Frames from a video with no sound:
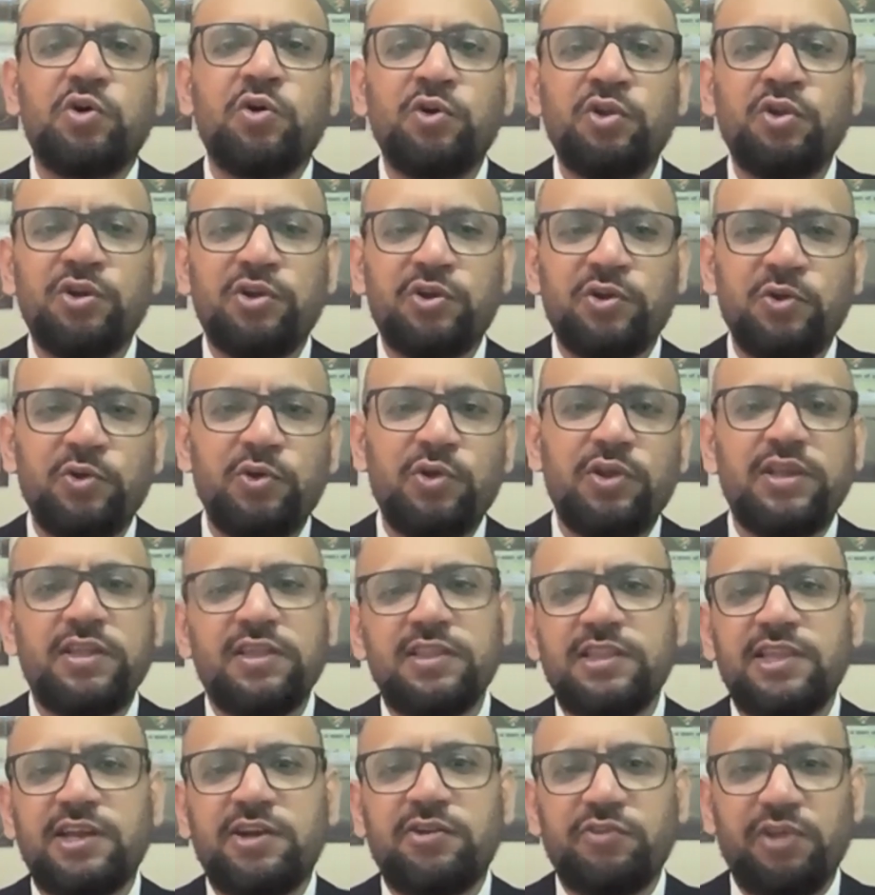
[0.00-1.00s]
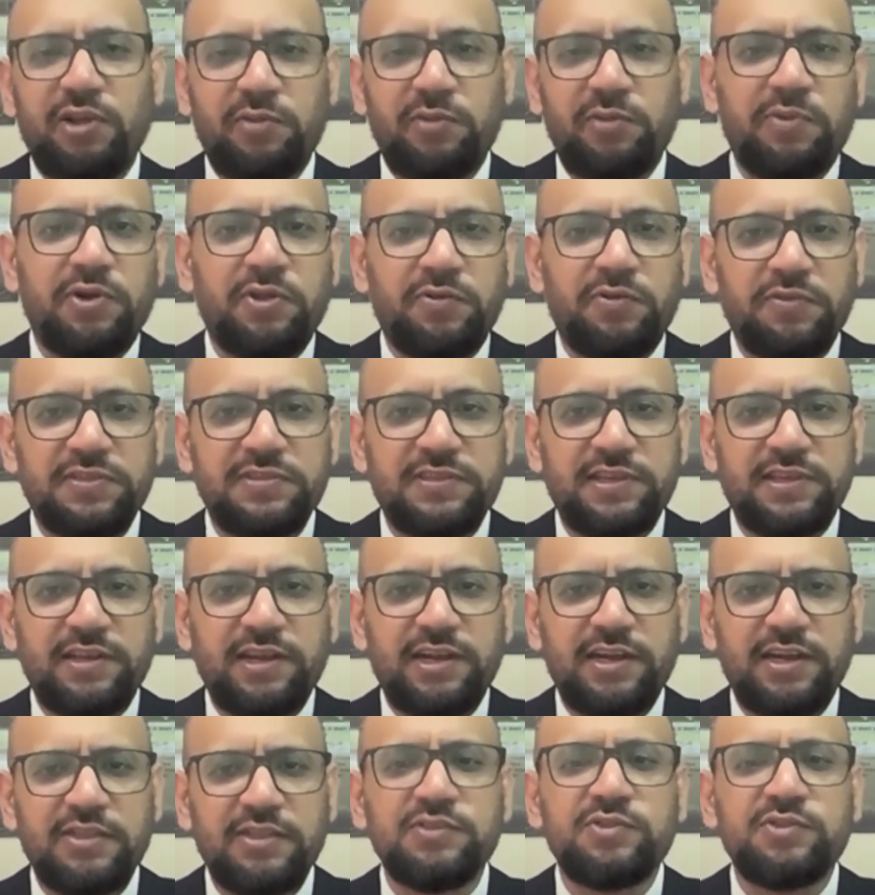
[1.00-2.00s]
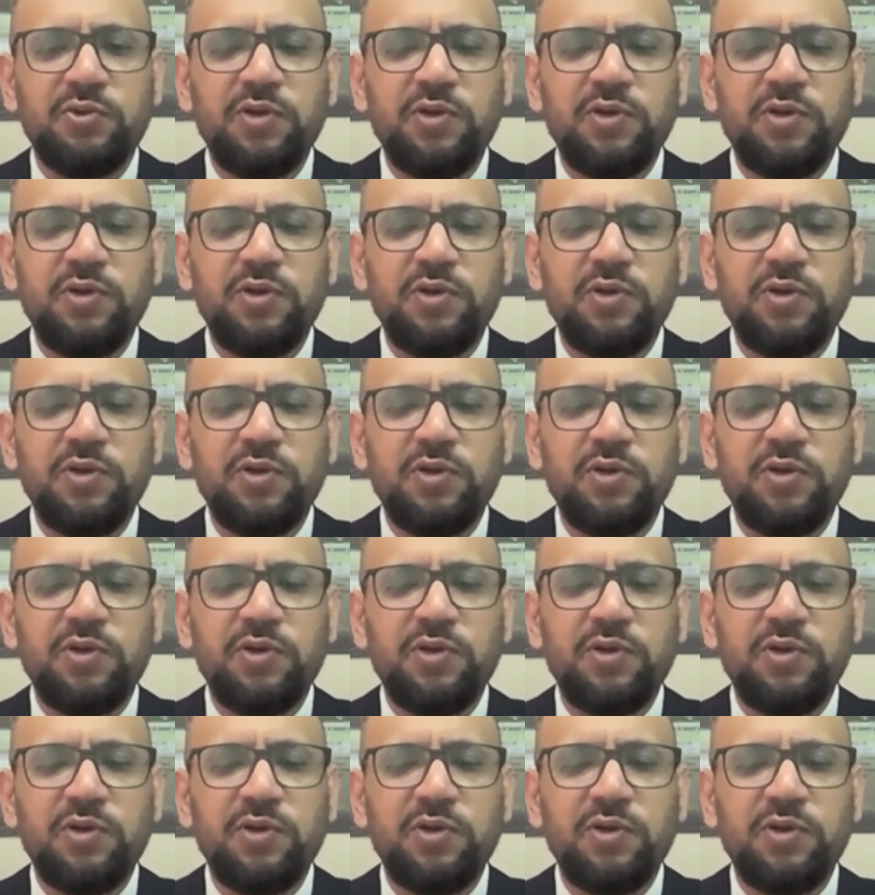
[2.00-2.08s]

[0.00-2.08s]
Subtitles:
own role in the development of a satellite.